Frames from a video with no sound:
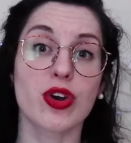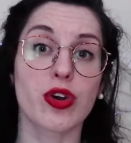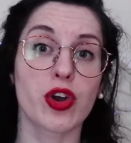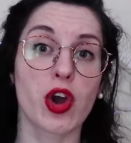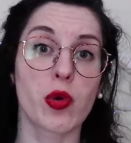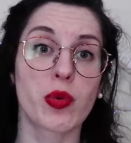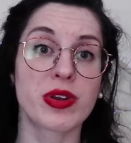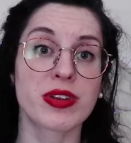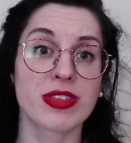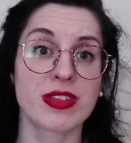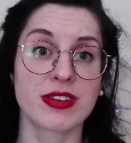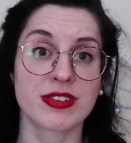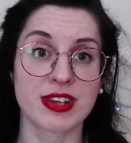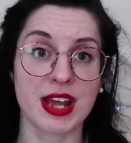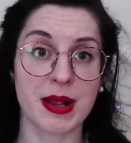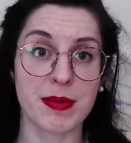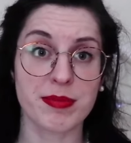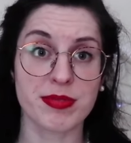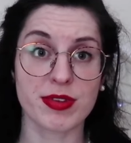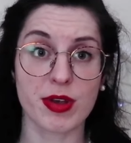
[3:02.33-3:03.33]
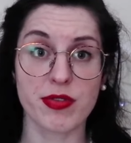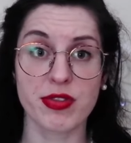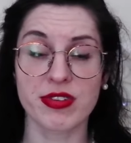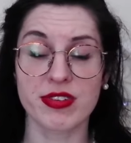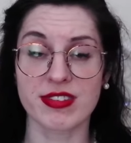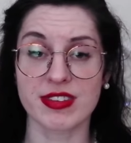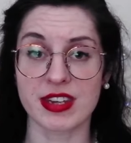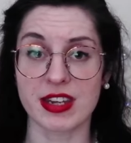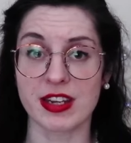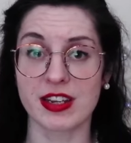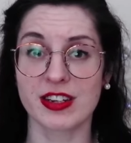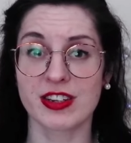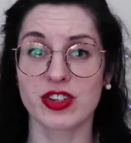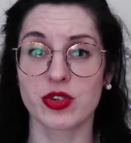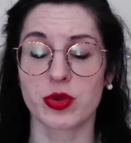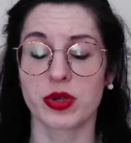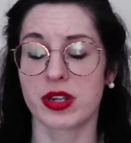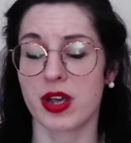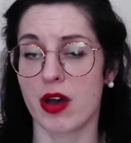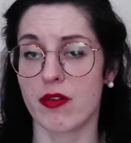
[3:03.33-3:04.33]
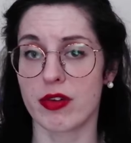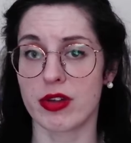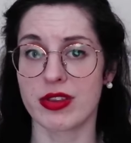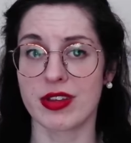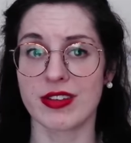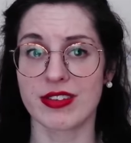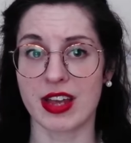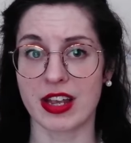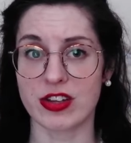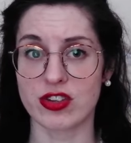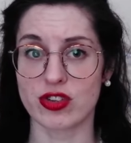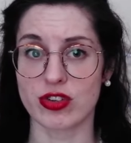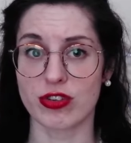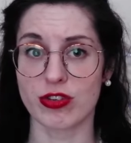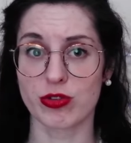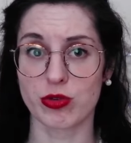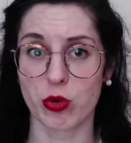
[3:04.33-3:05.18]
shall go into the depths of the sea to uncover these ancient